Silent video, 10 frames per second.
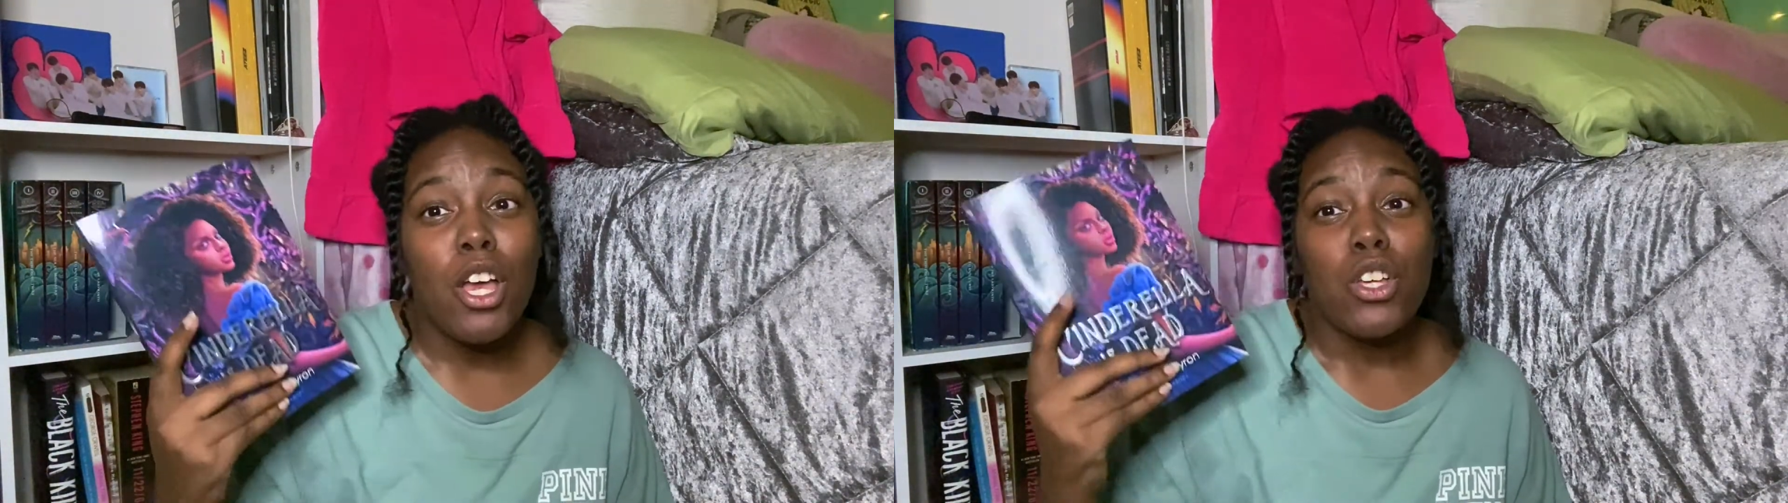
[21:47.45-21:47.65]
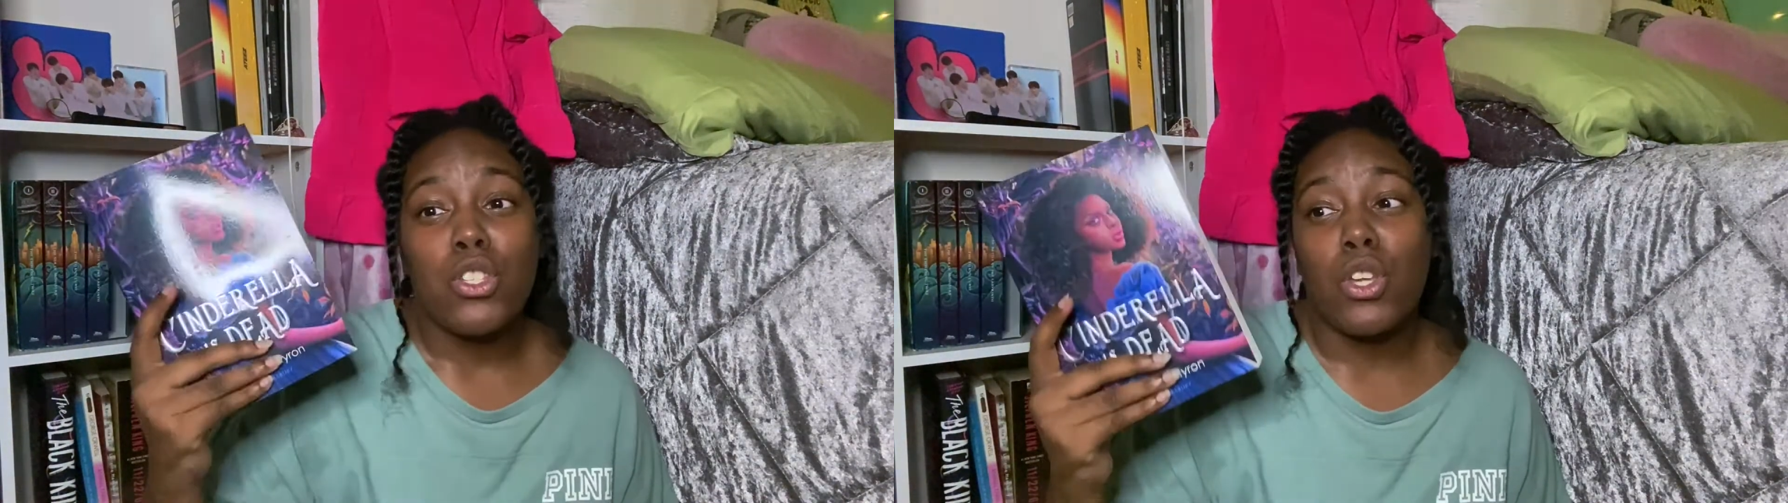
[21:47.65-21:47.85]

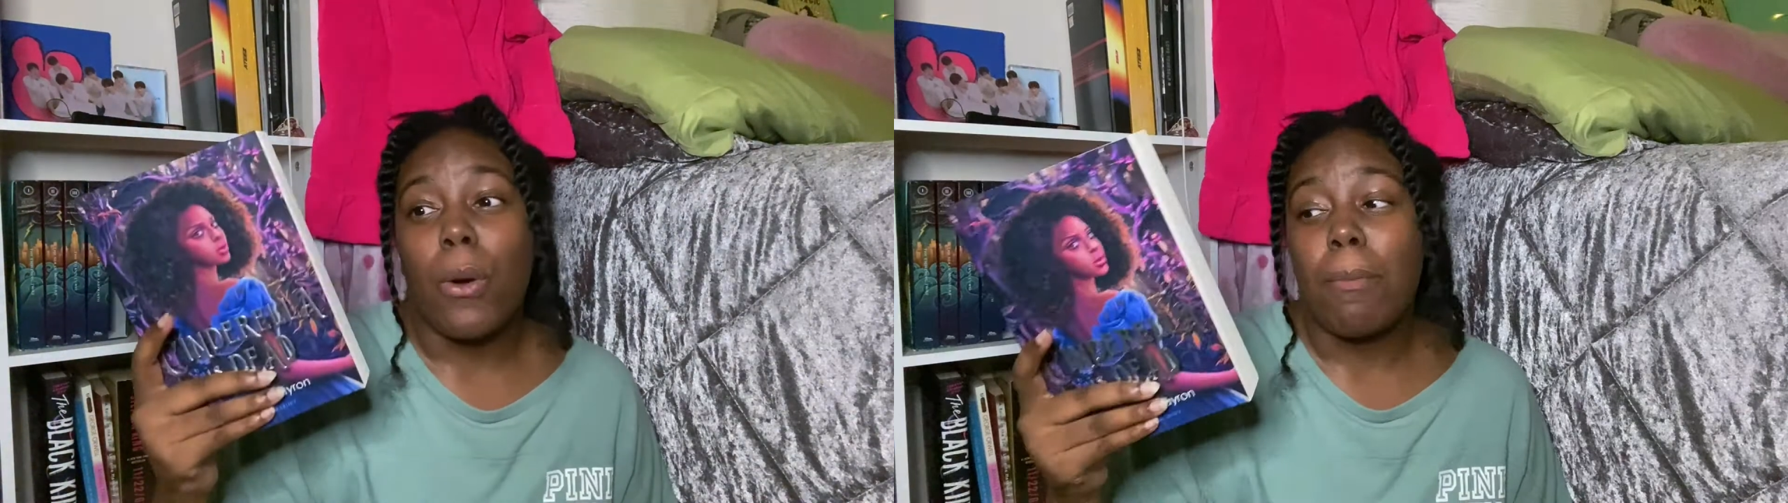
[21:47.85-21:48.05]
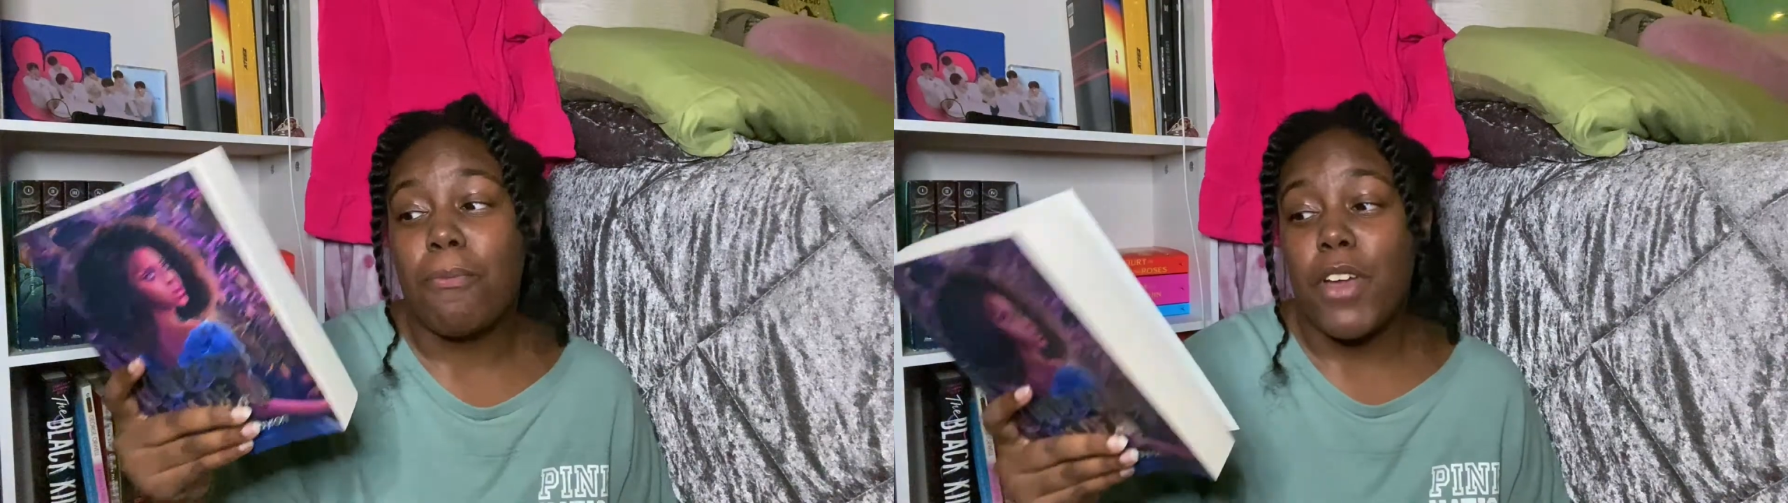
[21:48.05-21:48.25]
so
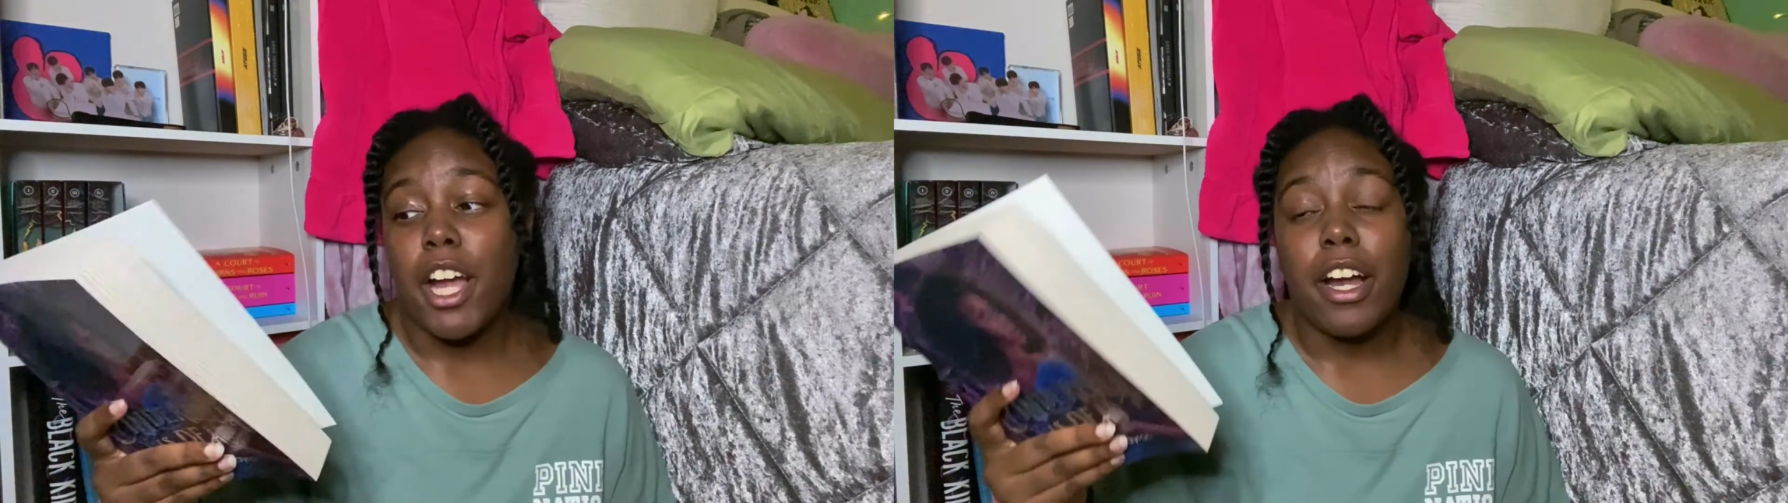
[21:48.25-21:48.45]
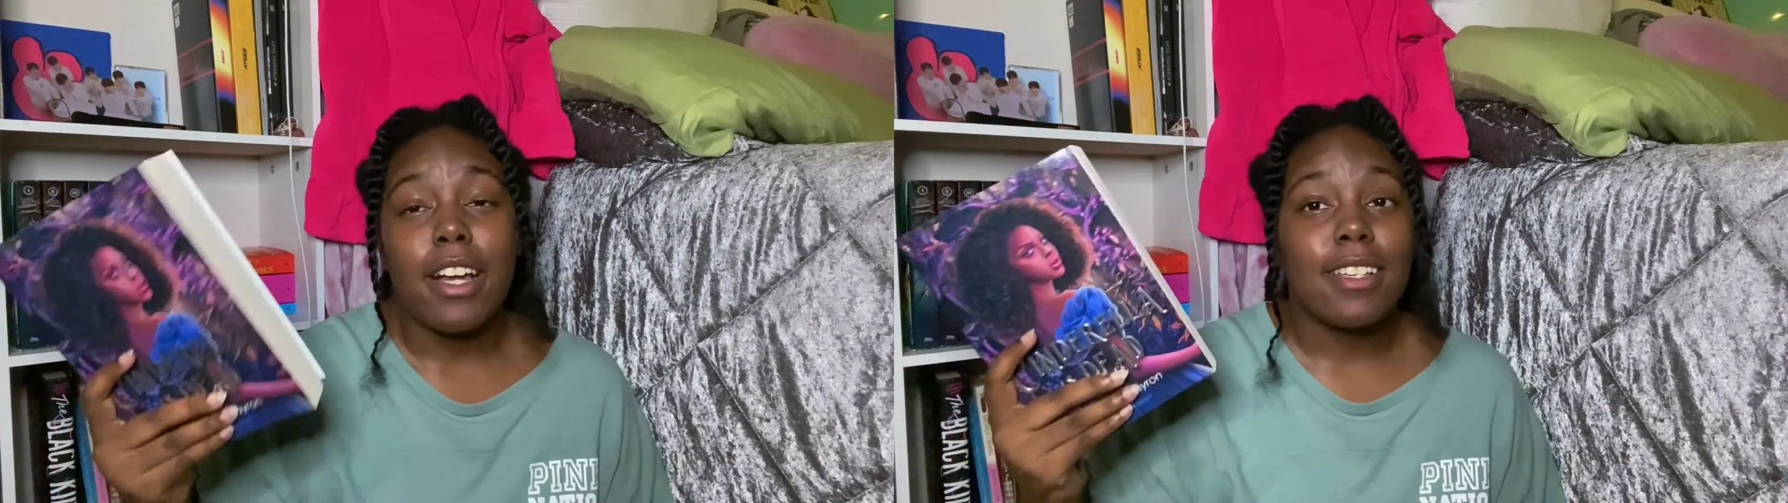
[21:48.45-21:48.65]
I'm
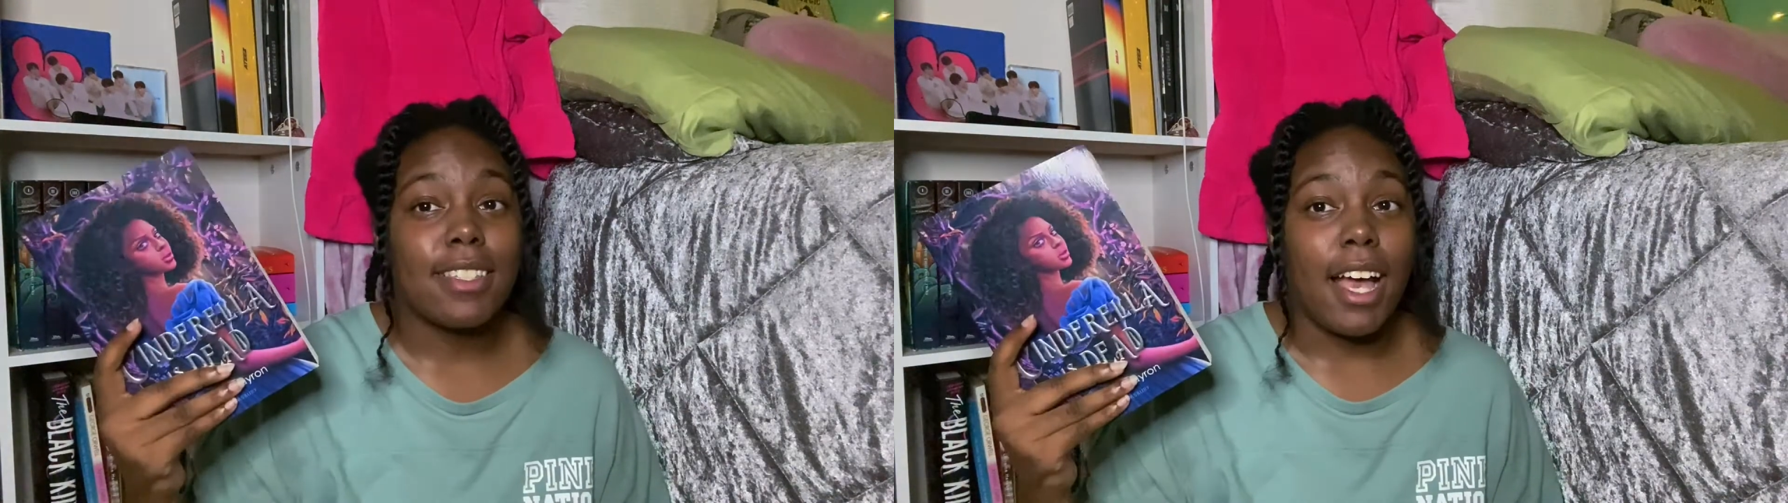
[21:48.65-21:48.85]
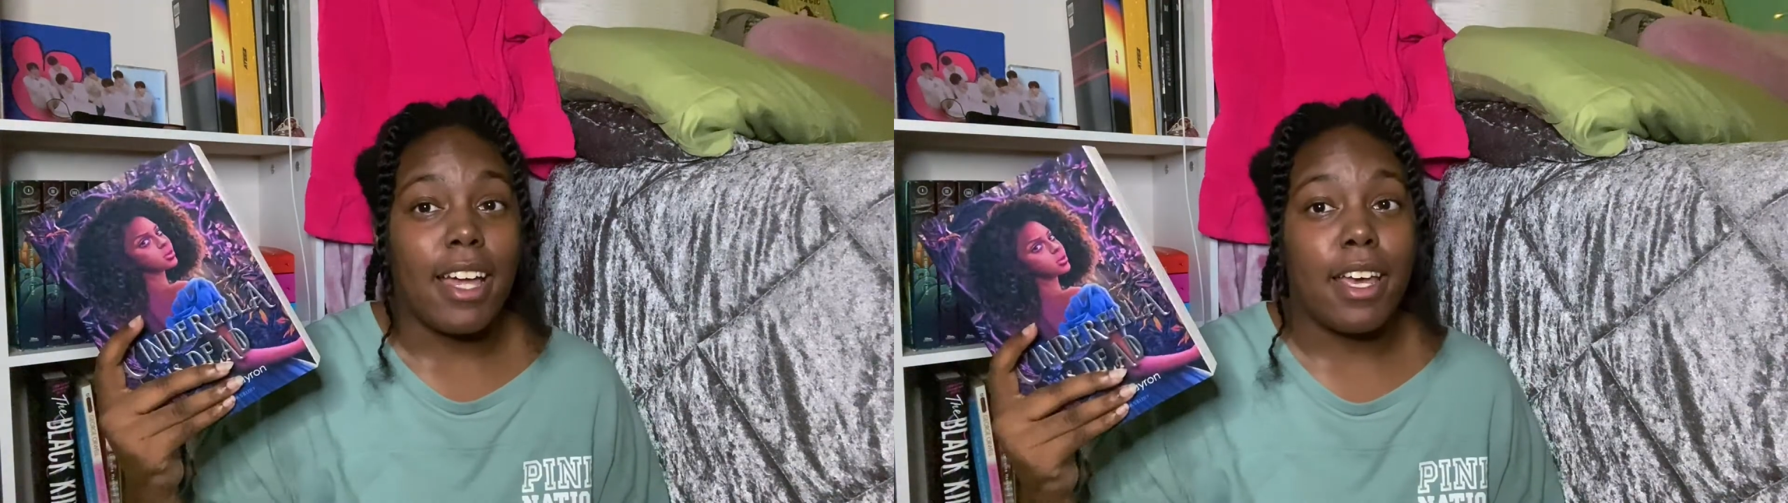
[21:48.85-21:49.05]
very
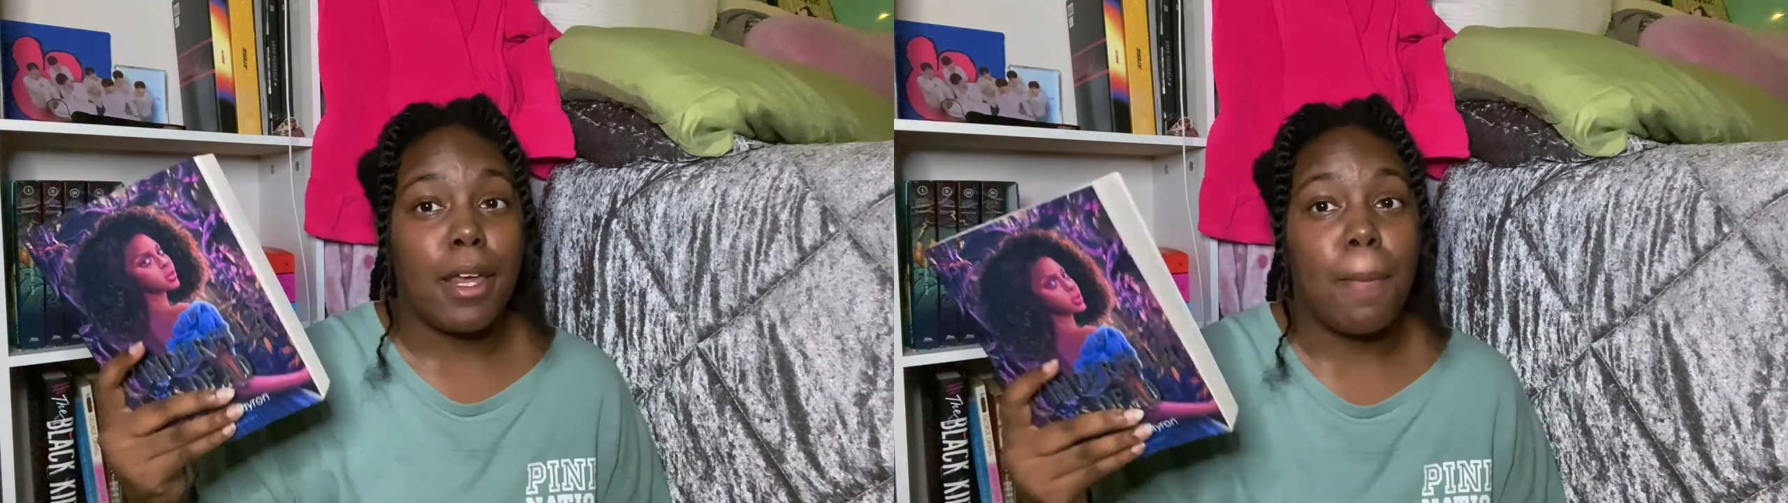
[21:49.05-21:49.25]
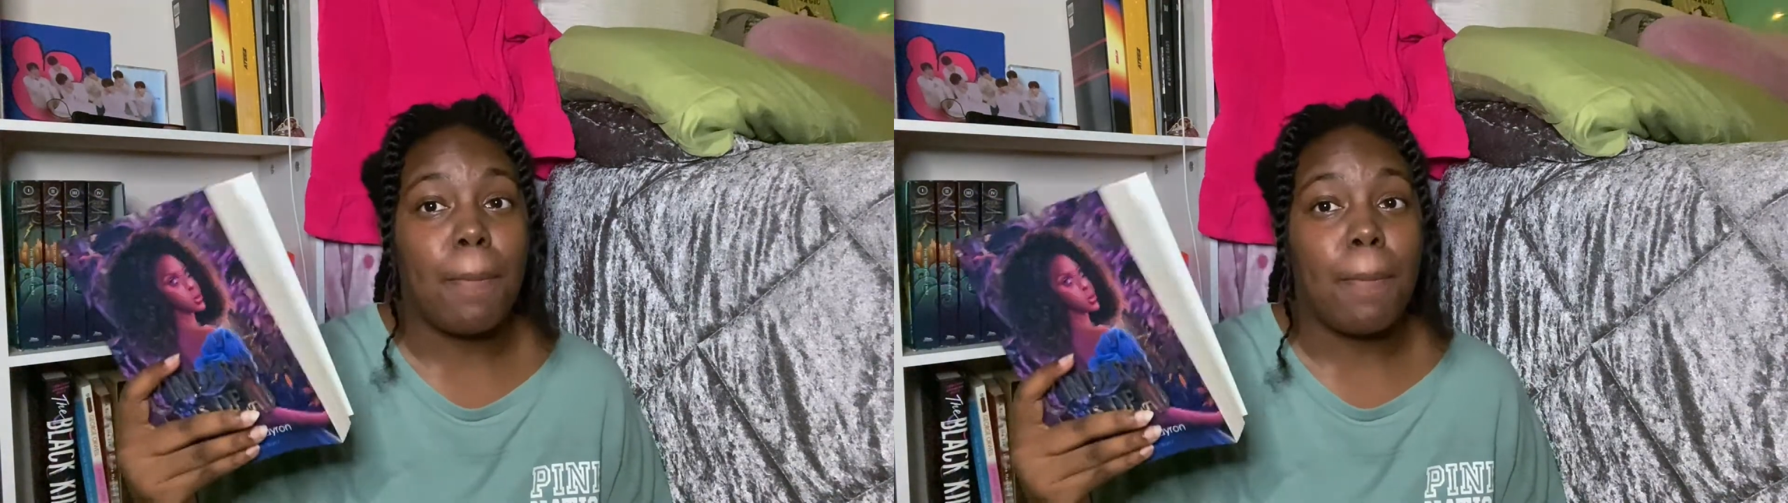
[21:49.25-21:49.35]
excited,